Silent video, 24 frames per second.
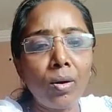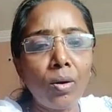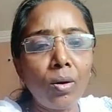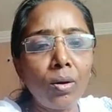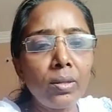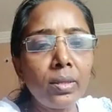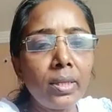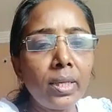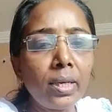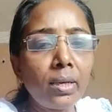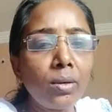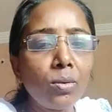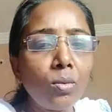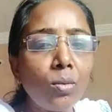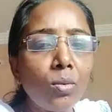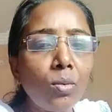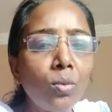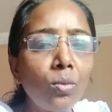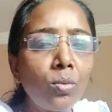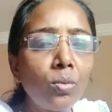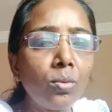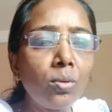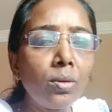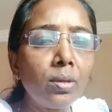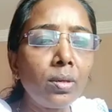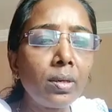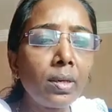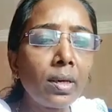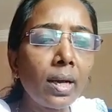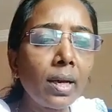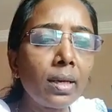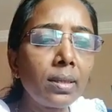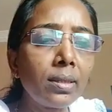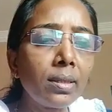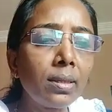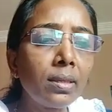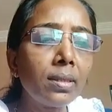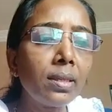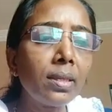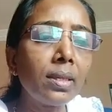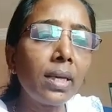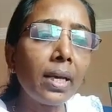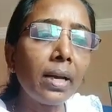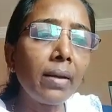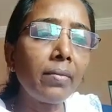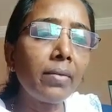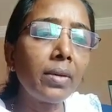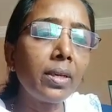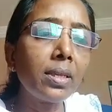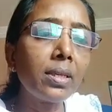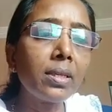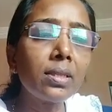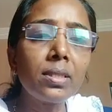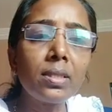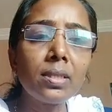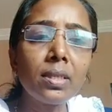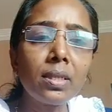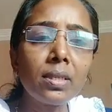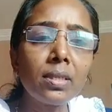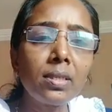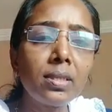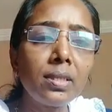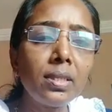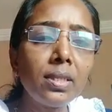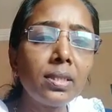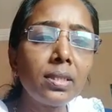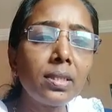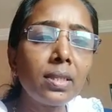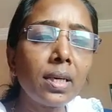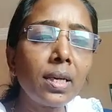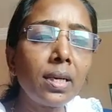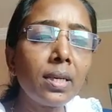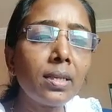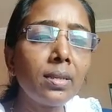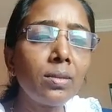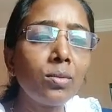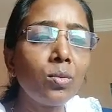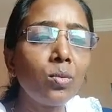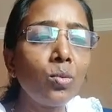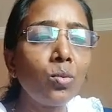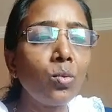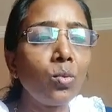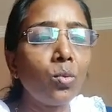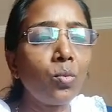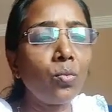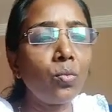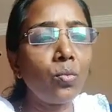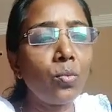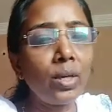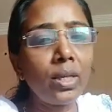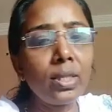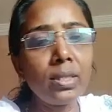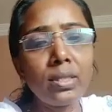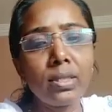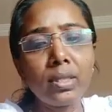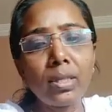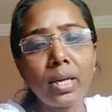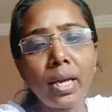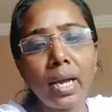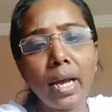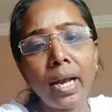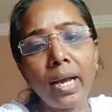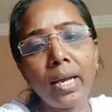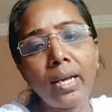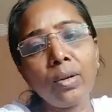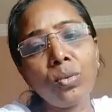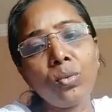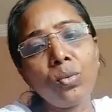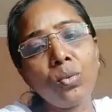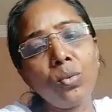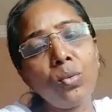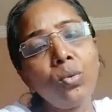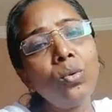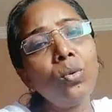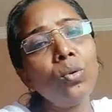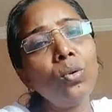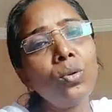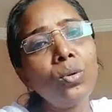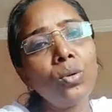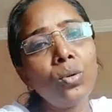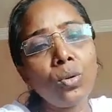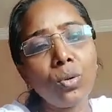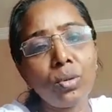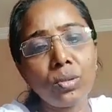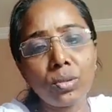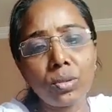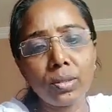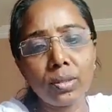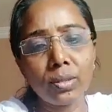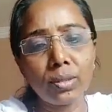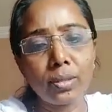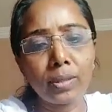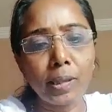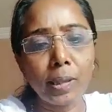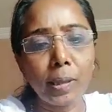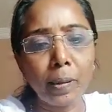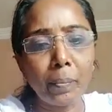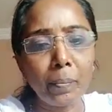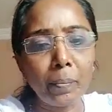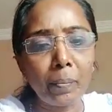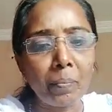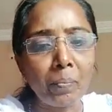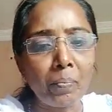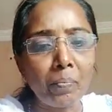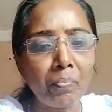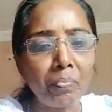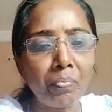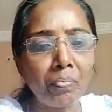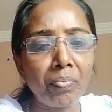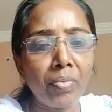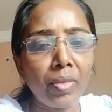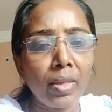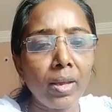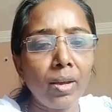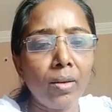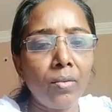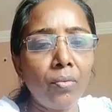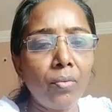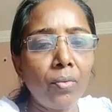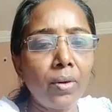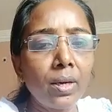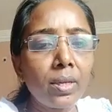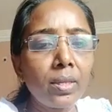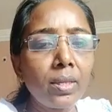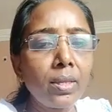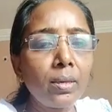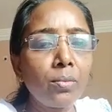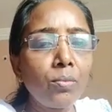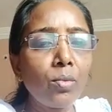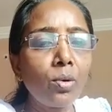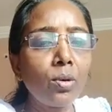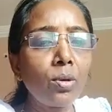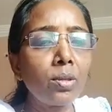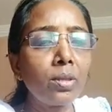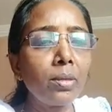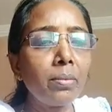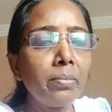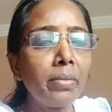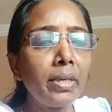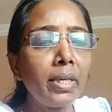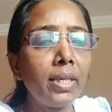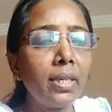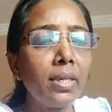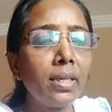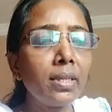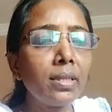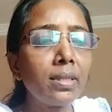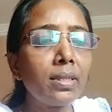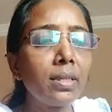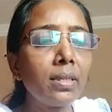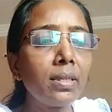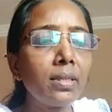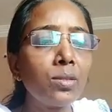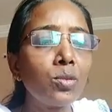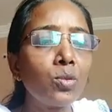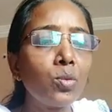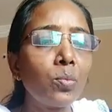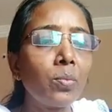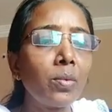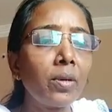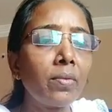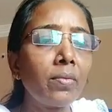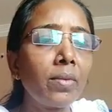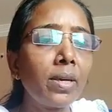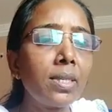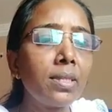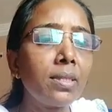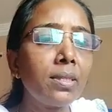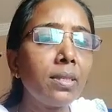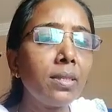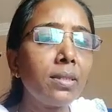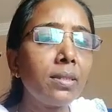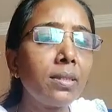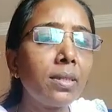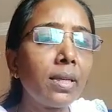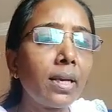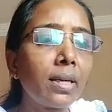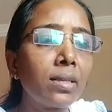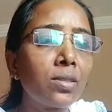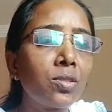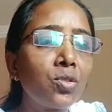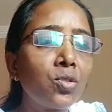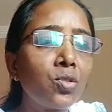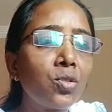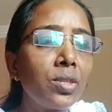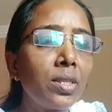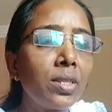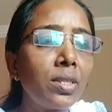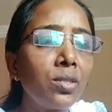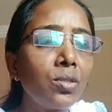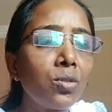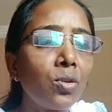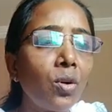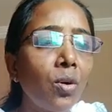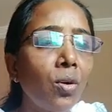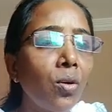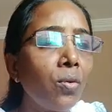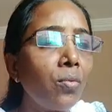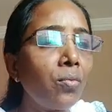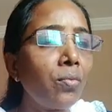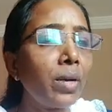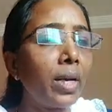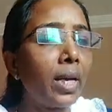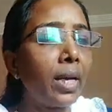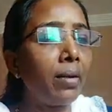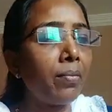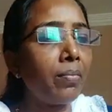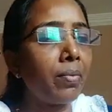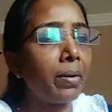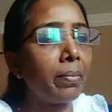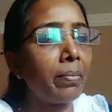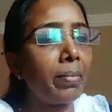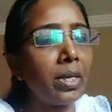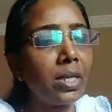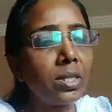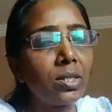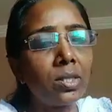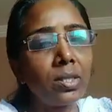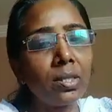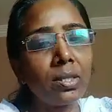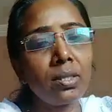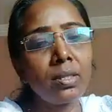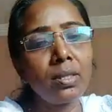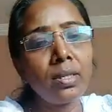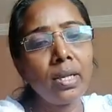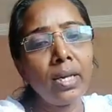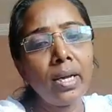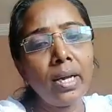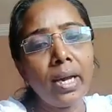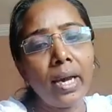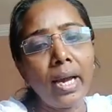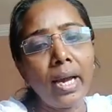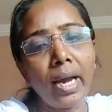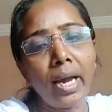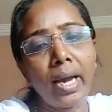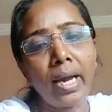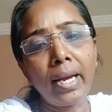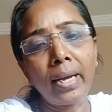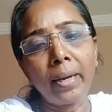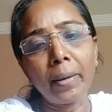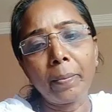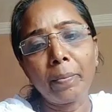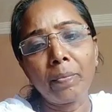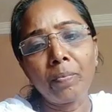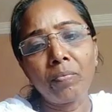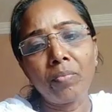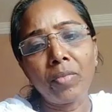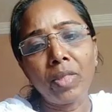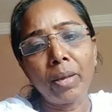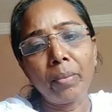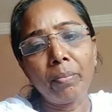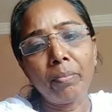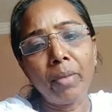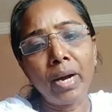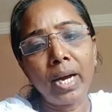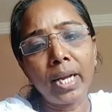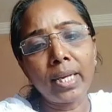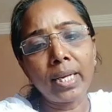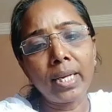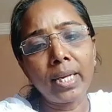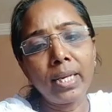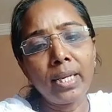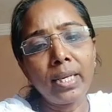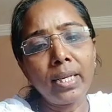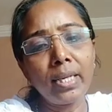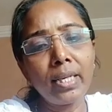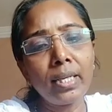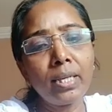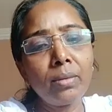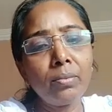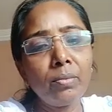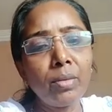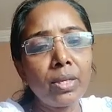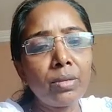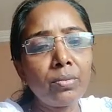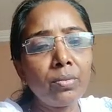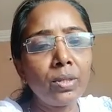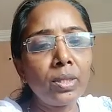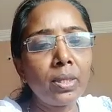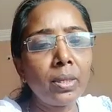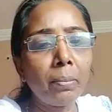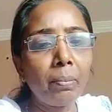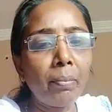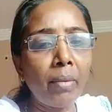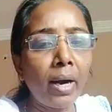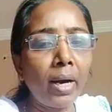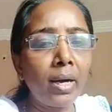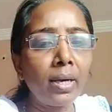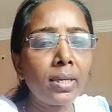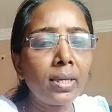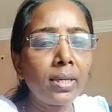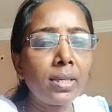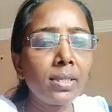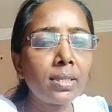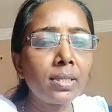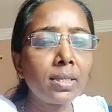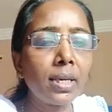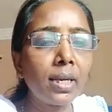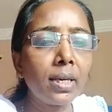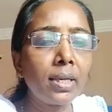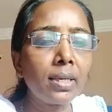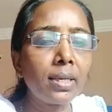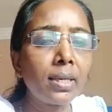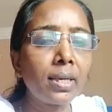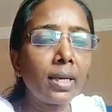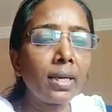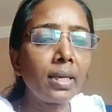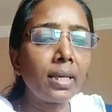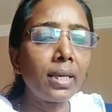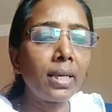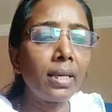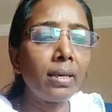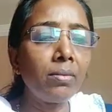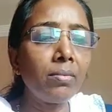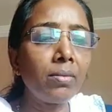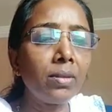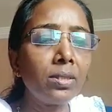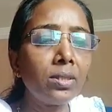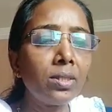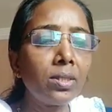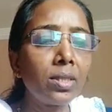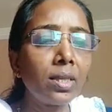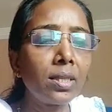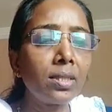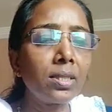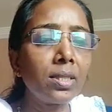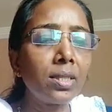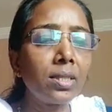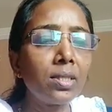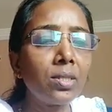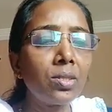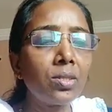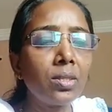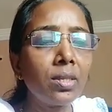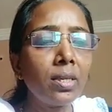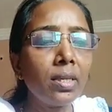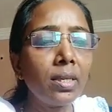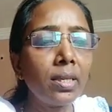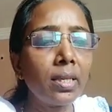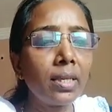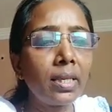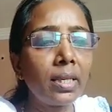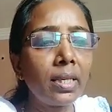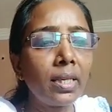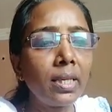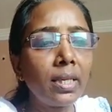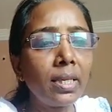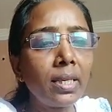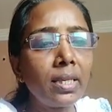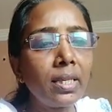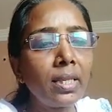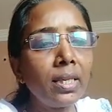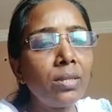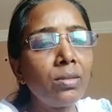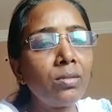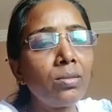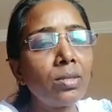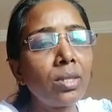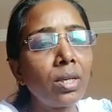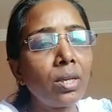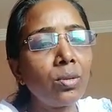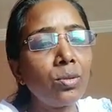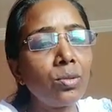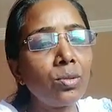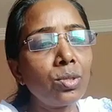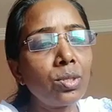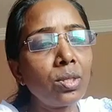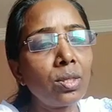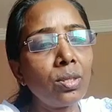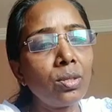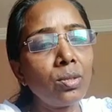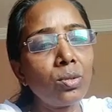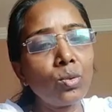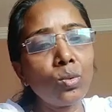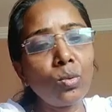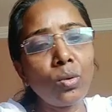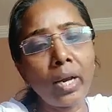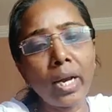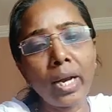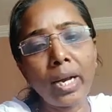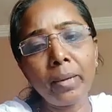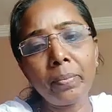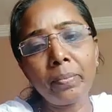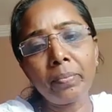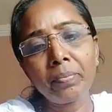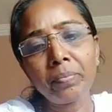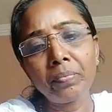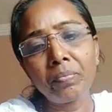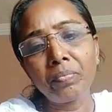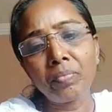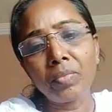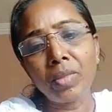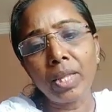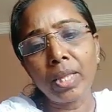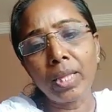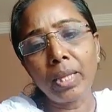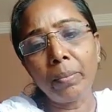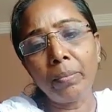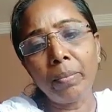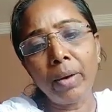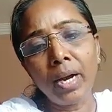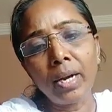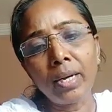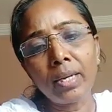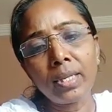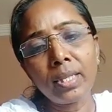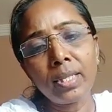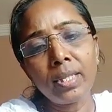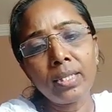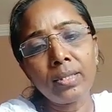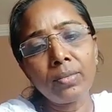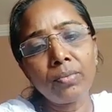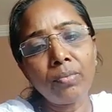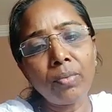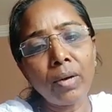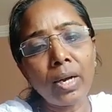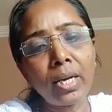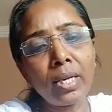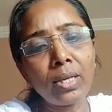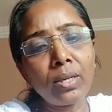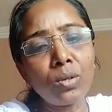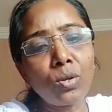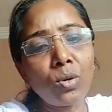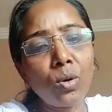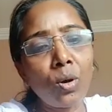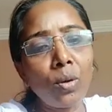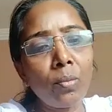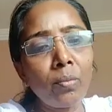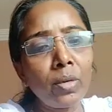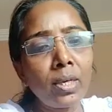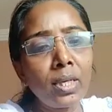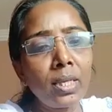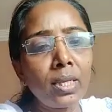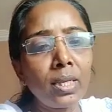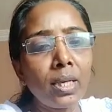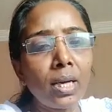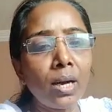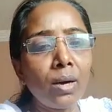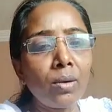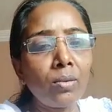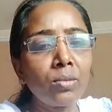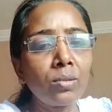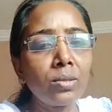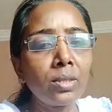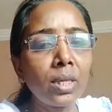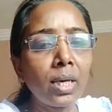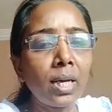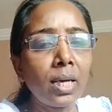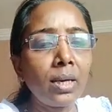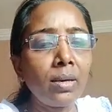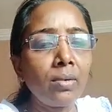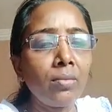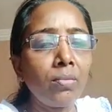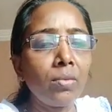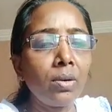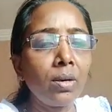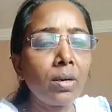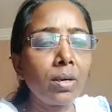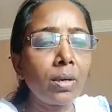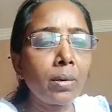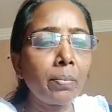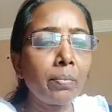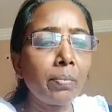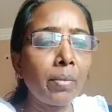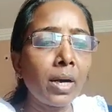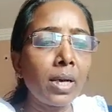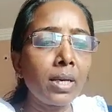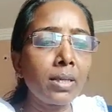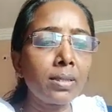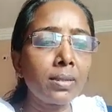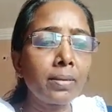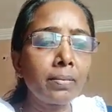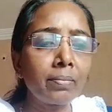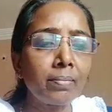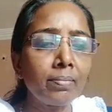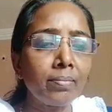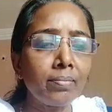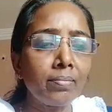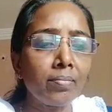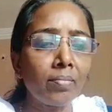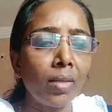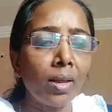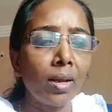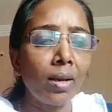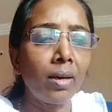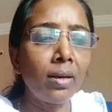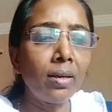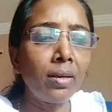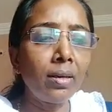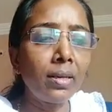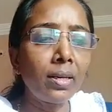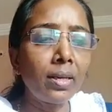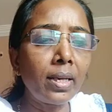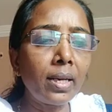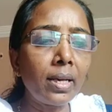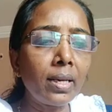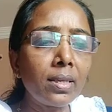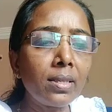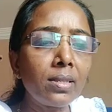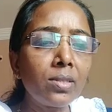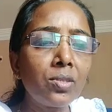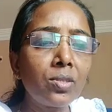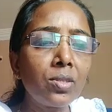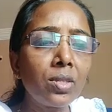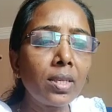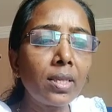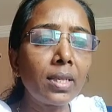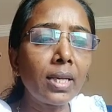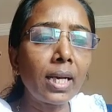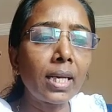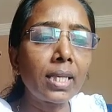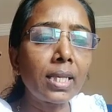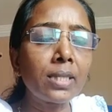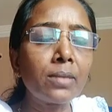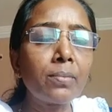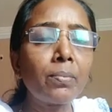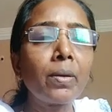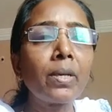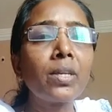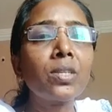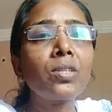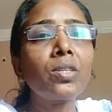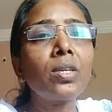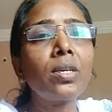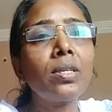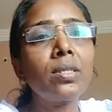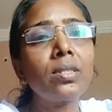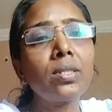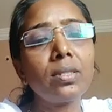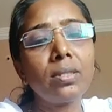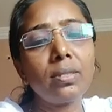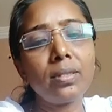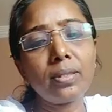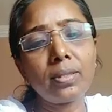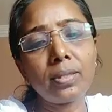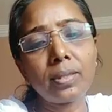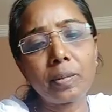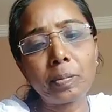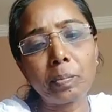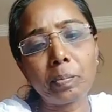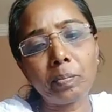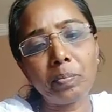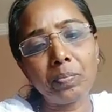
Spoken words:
on their own rather than having a judge decide who wins and who loses. Furthermore, the mediator supervises exchange of information and bargaining between the parties and can even suggest creative solutions to help the parties find common grounds and work past unrealistic expectations.